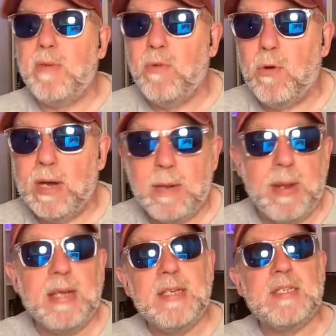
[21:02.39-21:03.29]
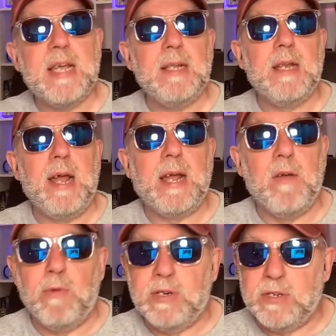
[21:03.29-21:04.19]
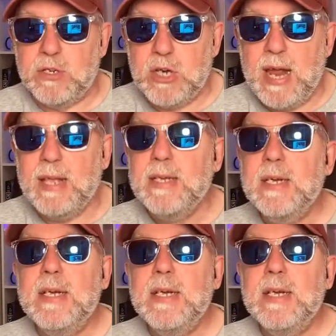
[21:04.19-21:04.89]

before leaping gazelle-like over into the chat,